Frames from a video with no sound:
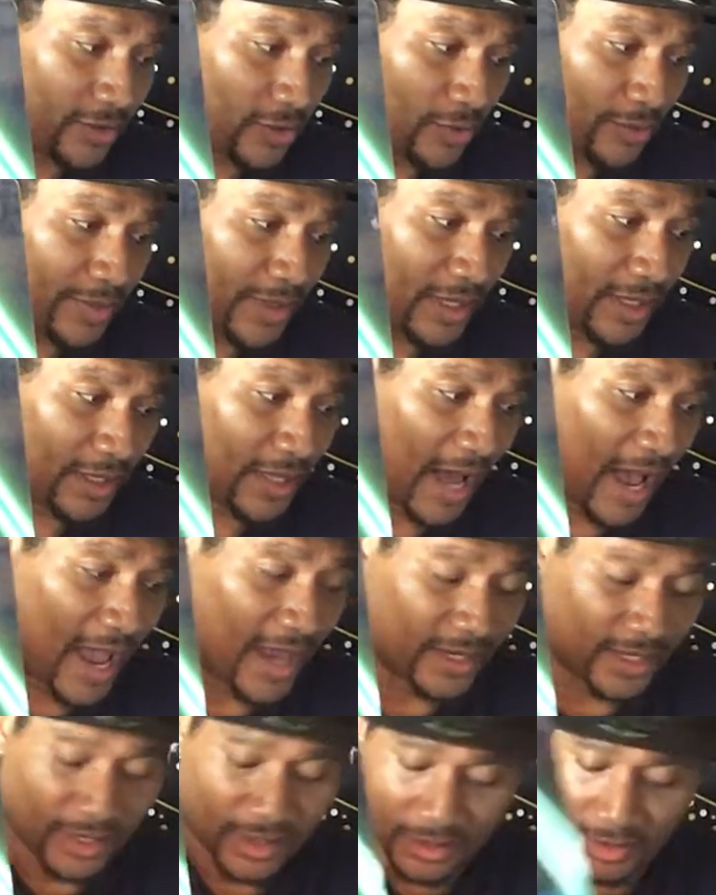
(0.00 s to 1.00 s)
you're being
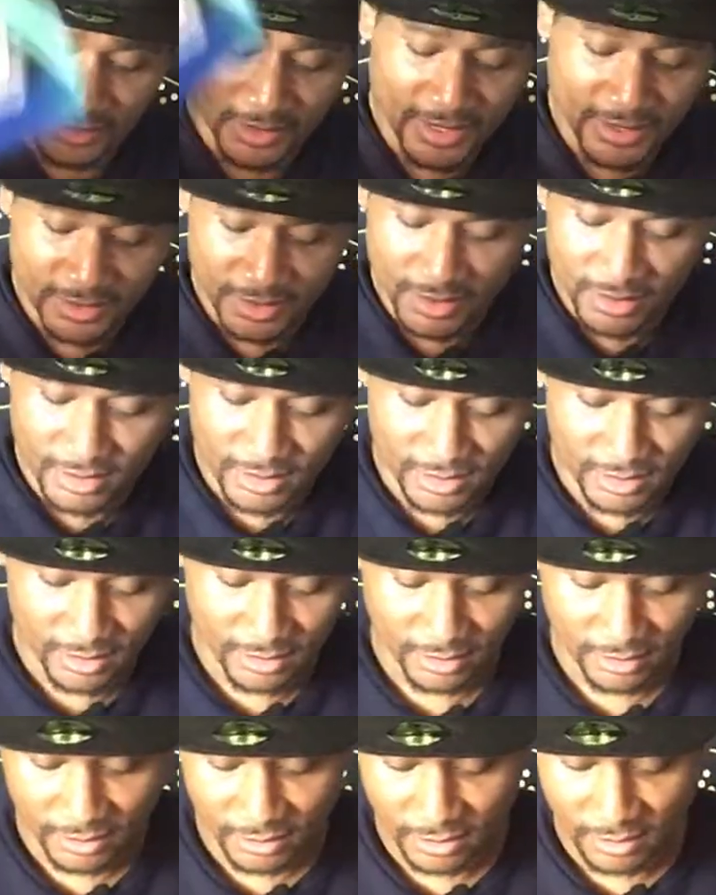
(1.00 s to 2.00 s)
guided, listen.
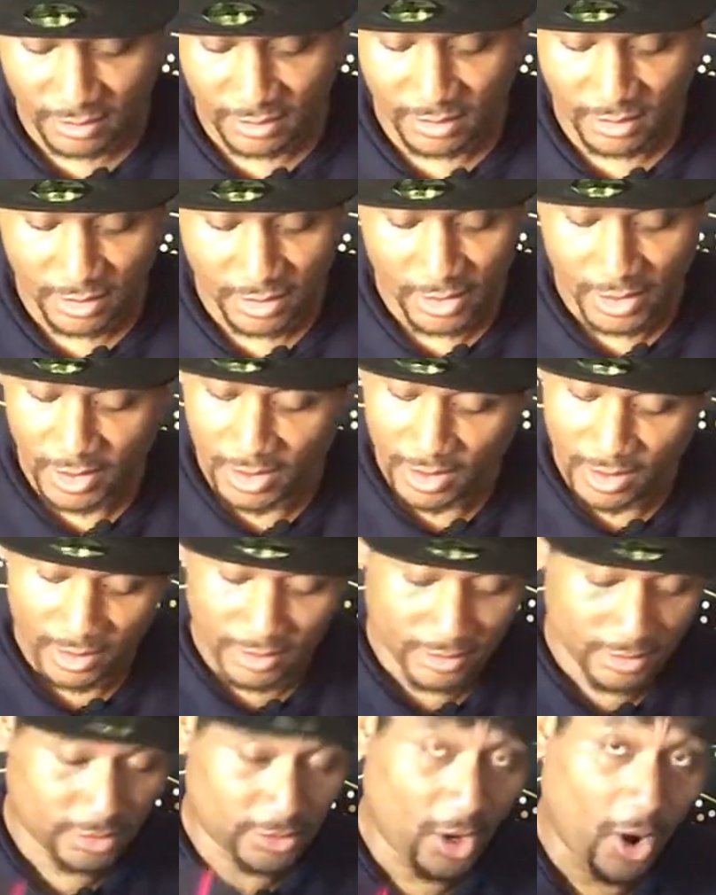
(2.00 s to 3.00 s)

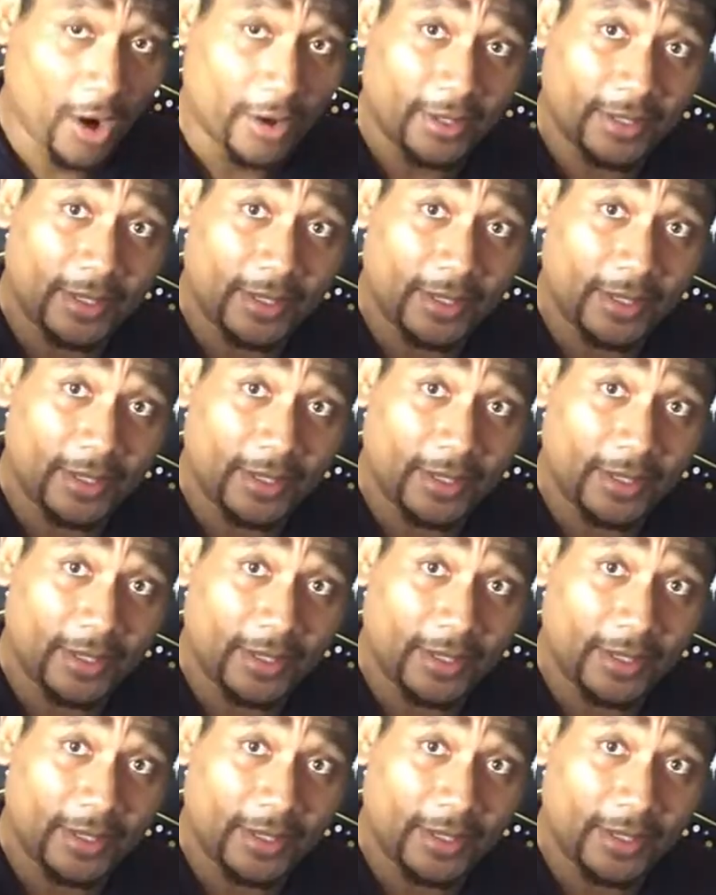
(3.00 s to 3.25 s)
This card